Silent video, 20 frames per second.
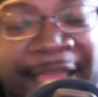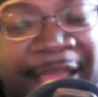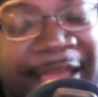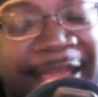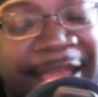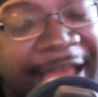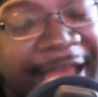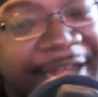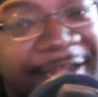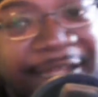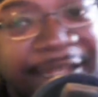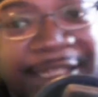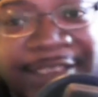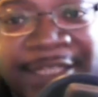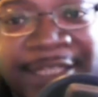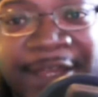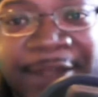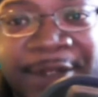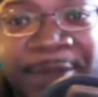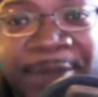I love
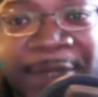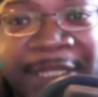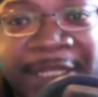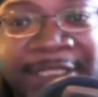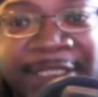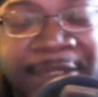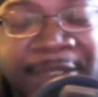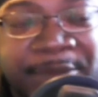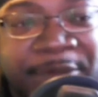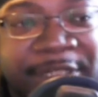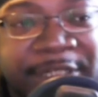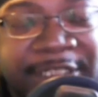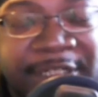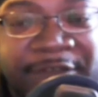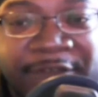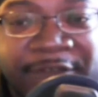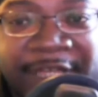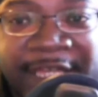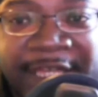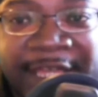talking about Team Boyd
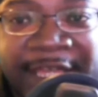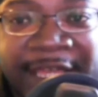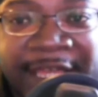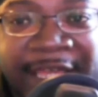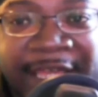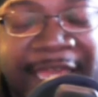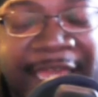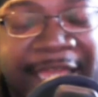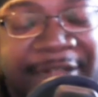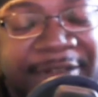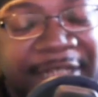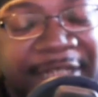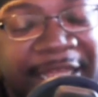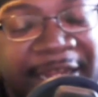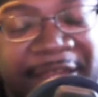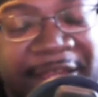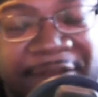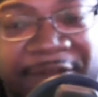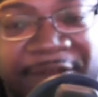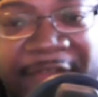TV and
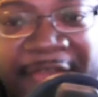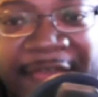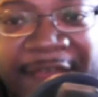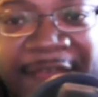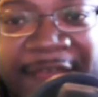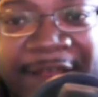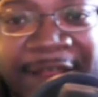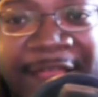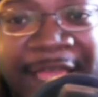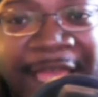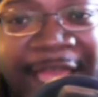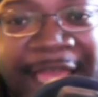NFL,